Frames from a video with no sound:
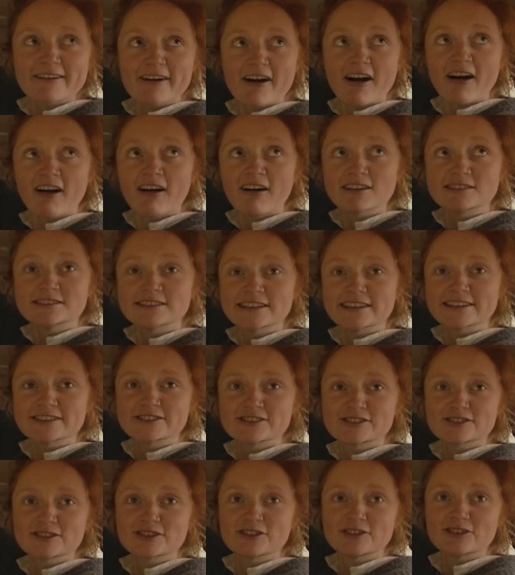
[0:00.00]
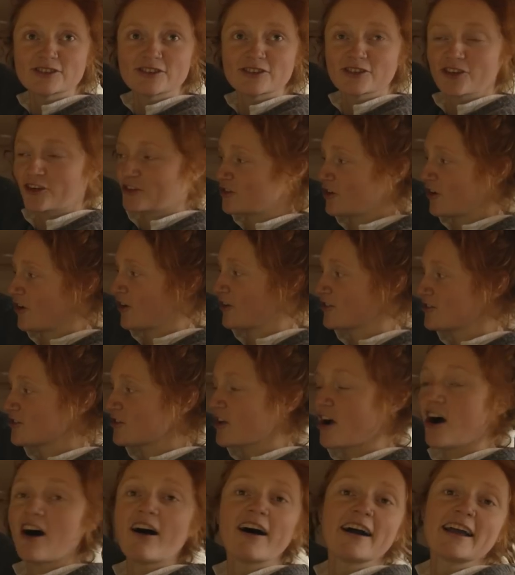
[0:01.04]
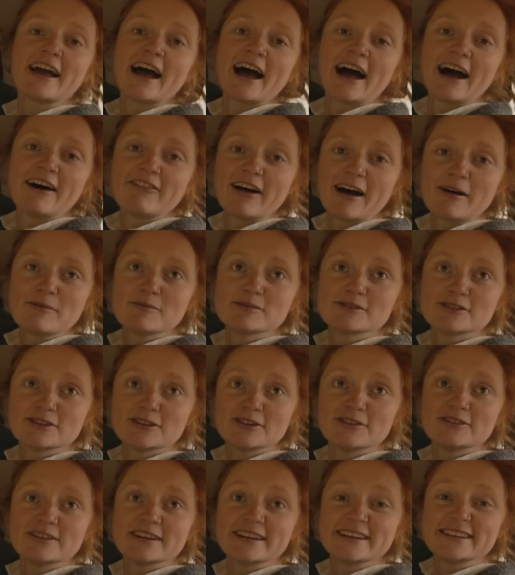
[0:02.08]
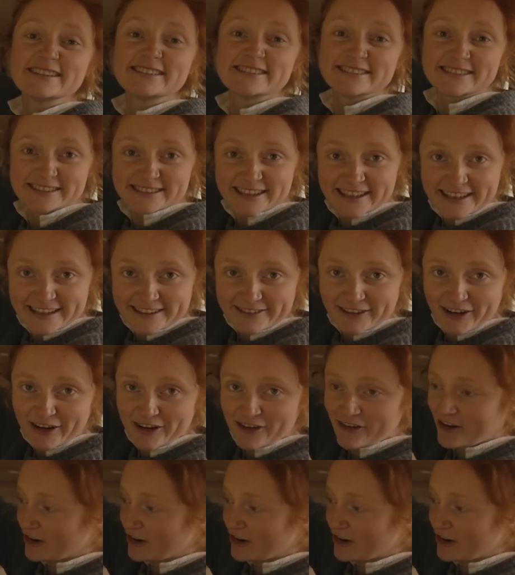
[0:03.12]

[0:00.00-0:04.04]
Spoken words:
arty at school or not? I have absolutely zero